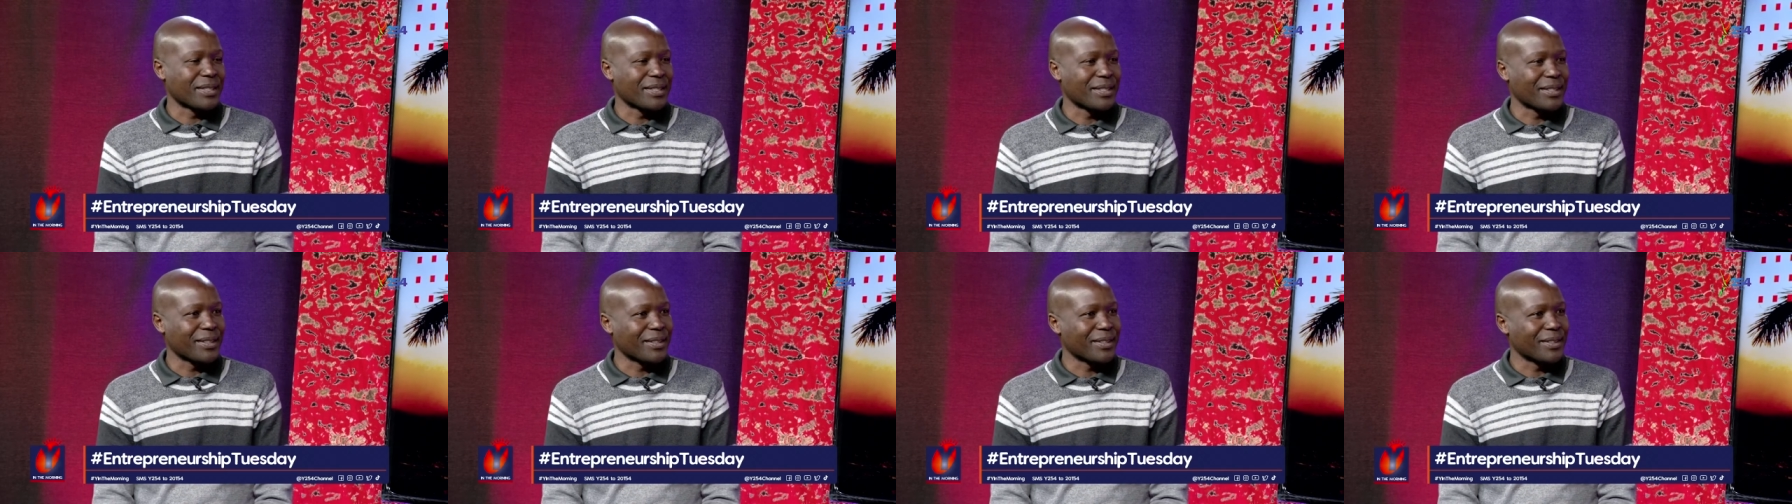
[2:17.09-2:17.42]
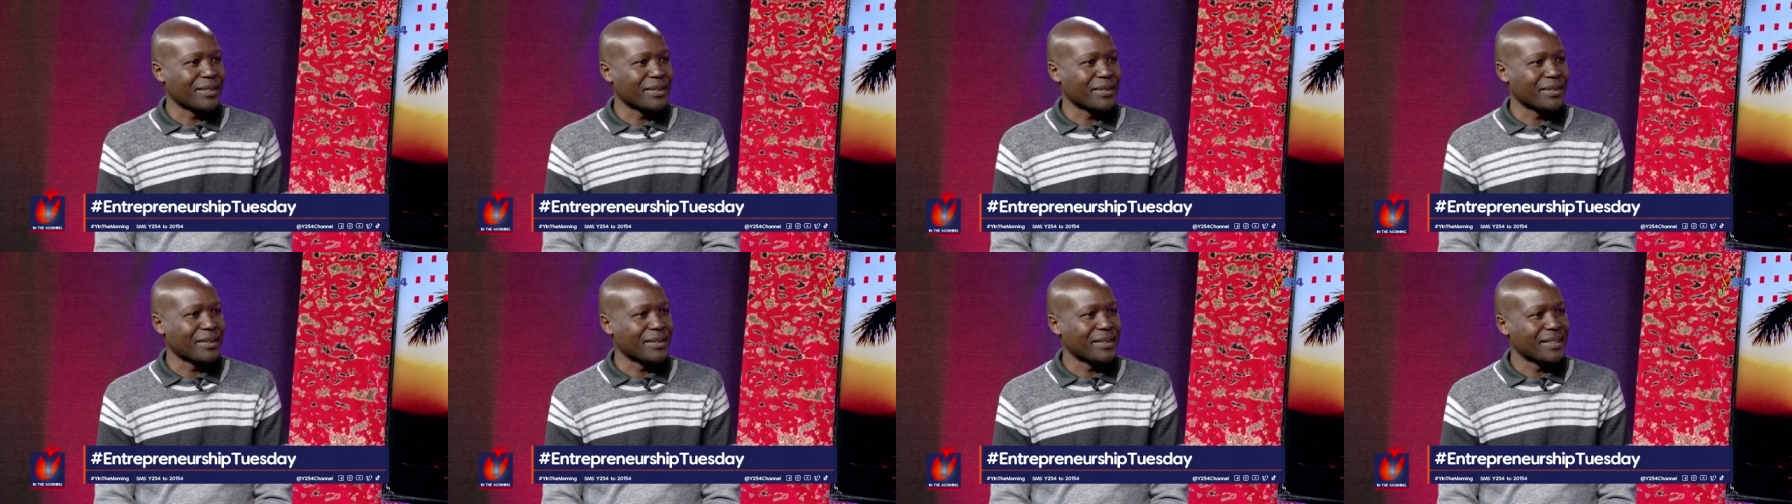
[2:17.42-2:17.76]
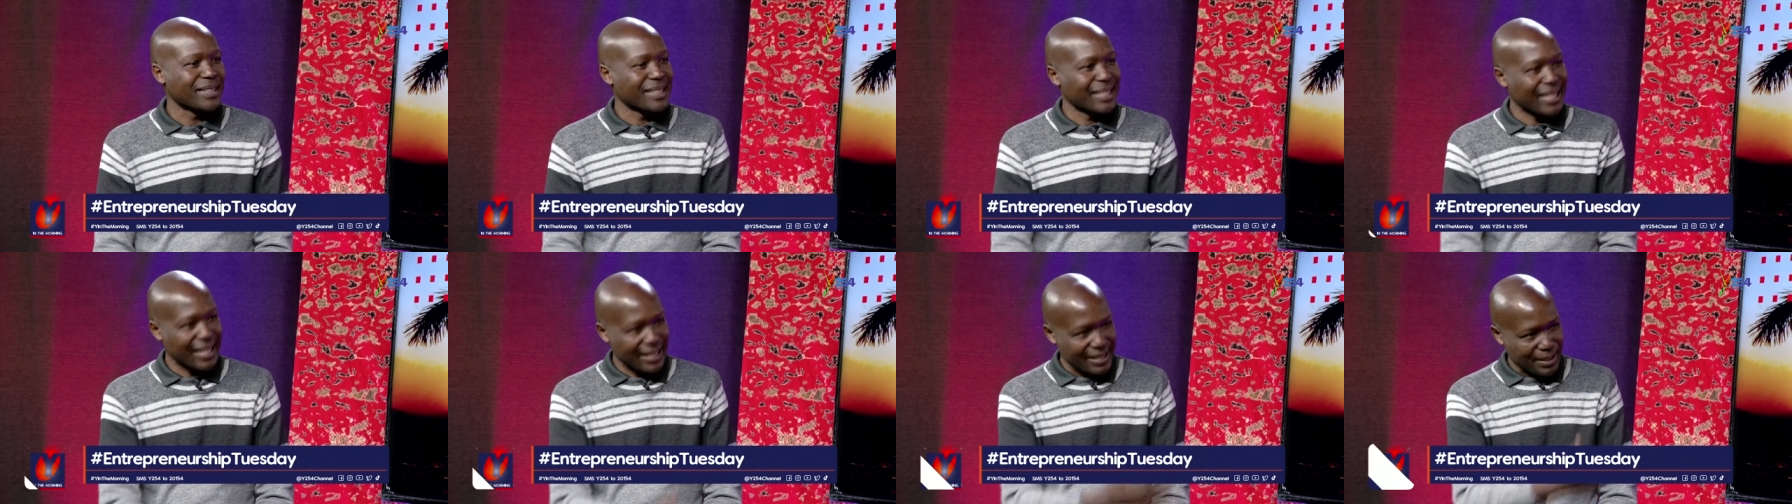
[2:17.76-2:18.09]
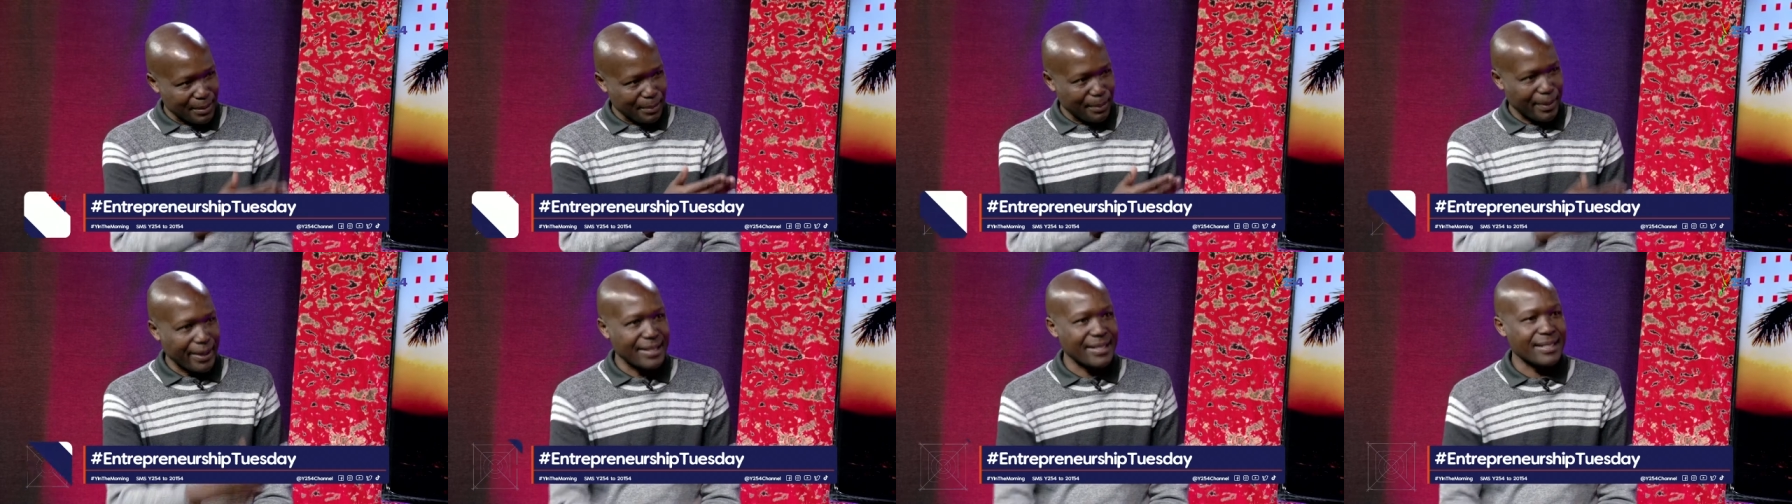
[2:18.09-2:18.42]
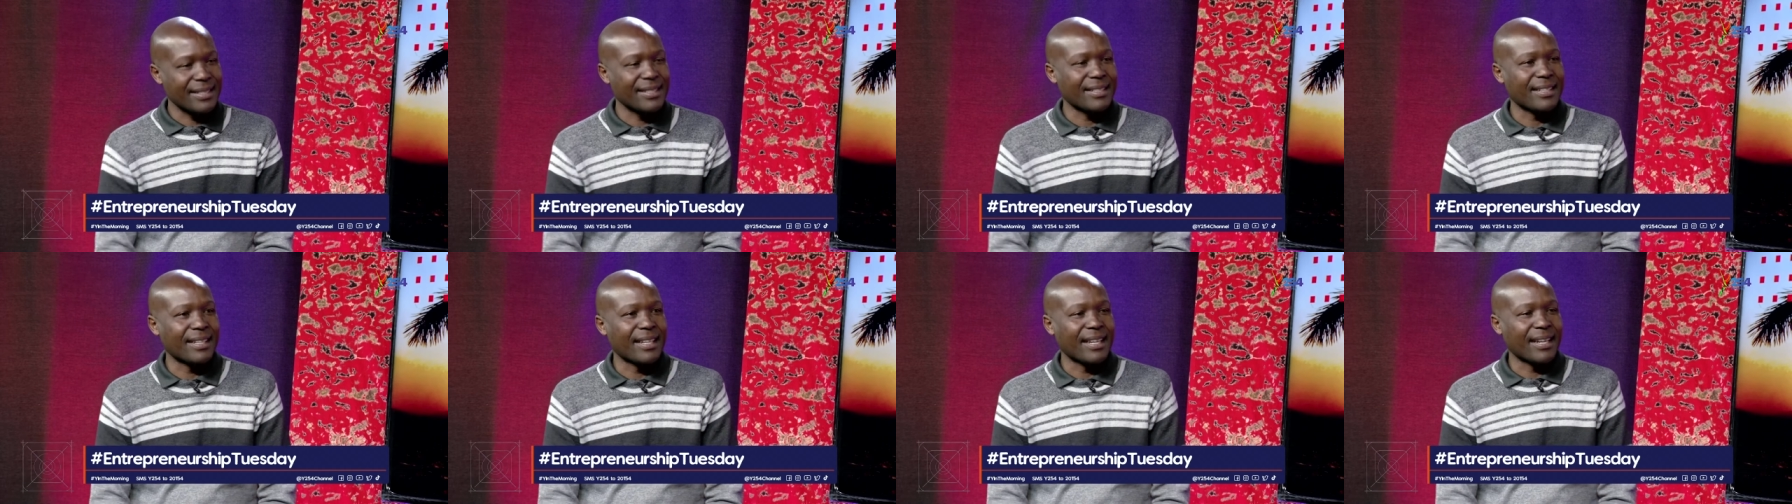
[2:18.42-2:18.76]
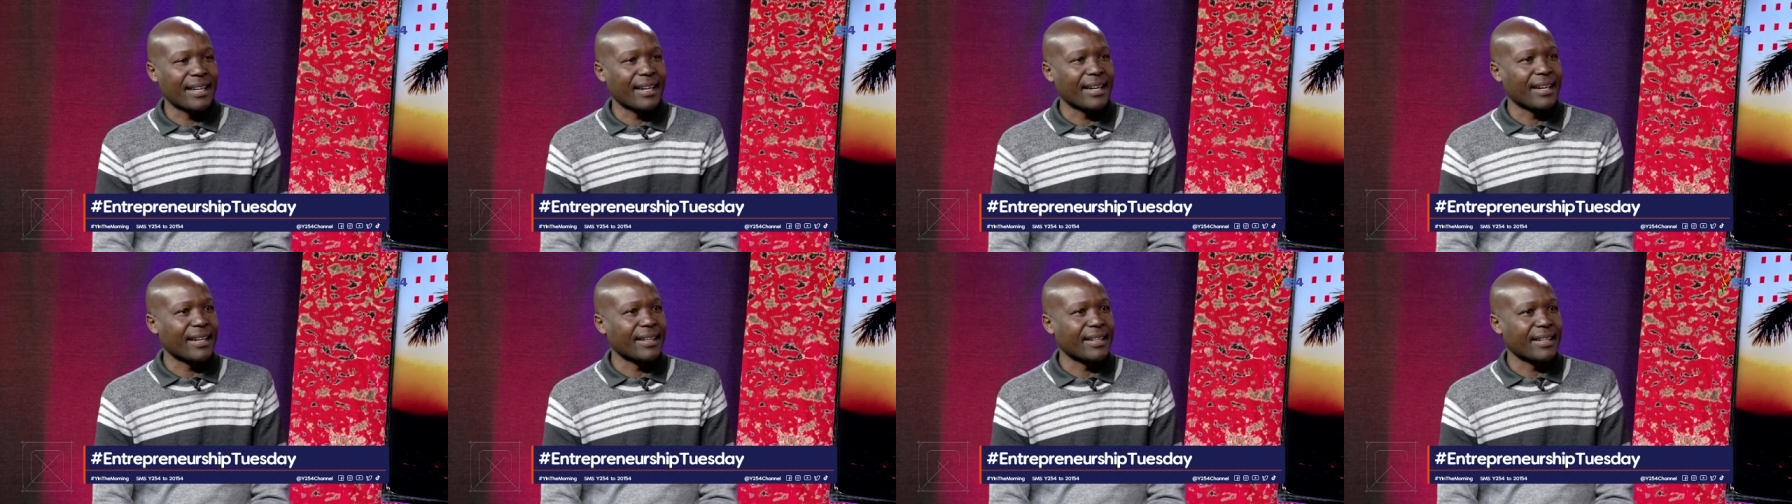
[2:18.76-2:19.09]
So mm-hmm. that's the best that
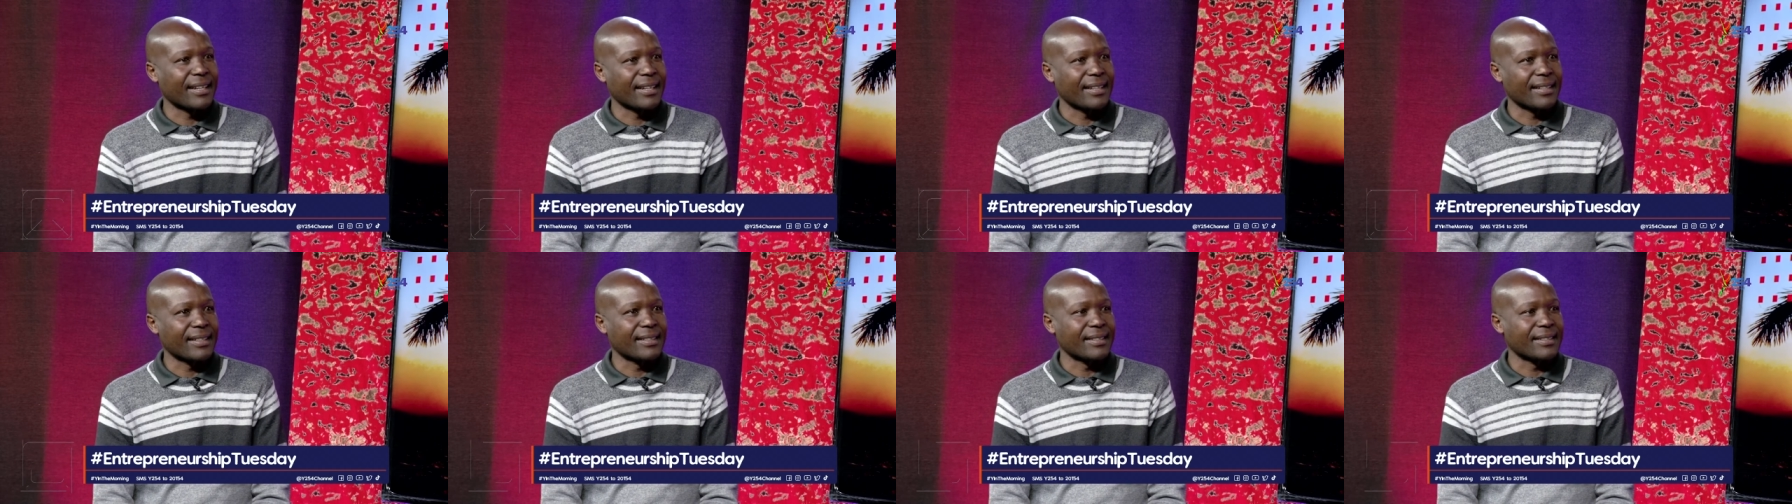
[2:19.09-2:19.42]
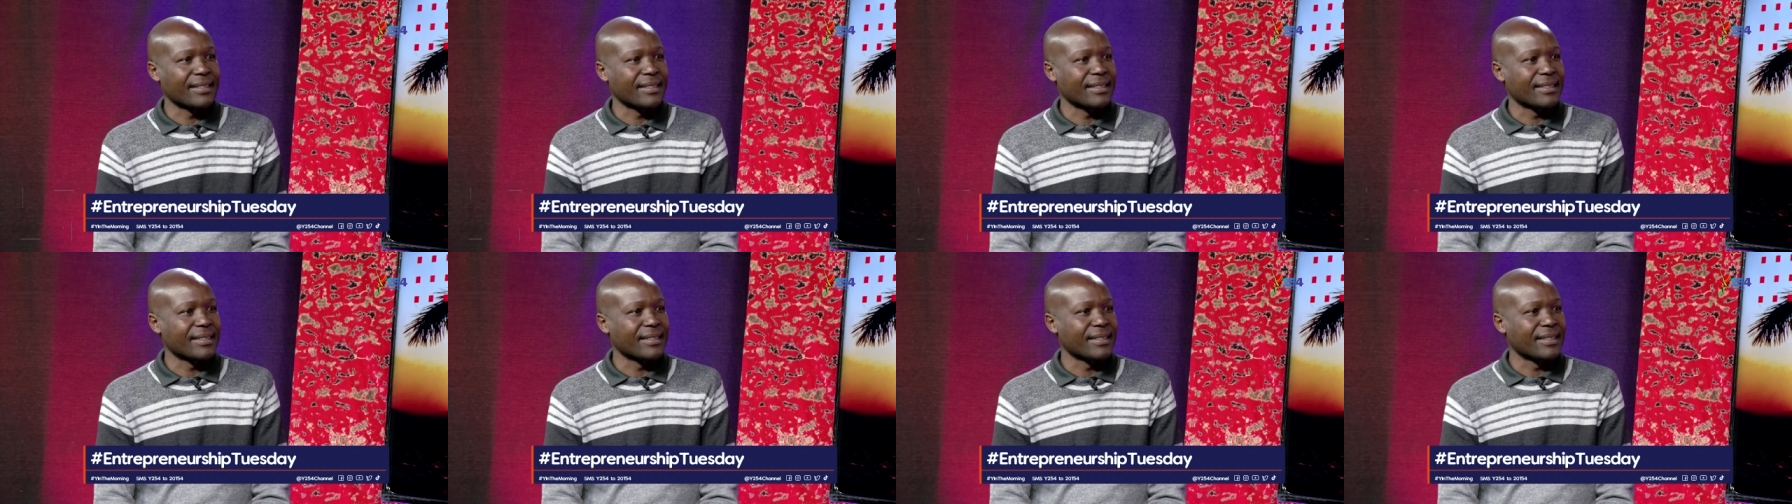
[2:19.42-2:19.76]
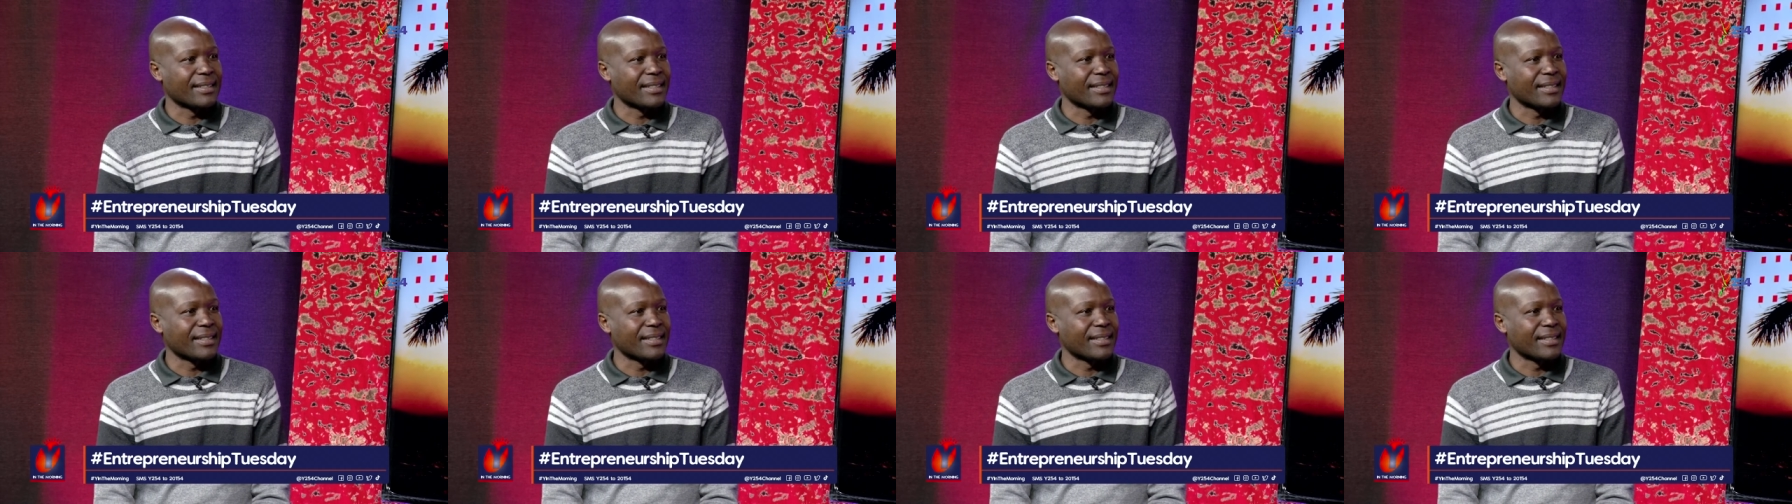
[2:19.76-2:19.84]
I can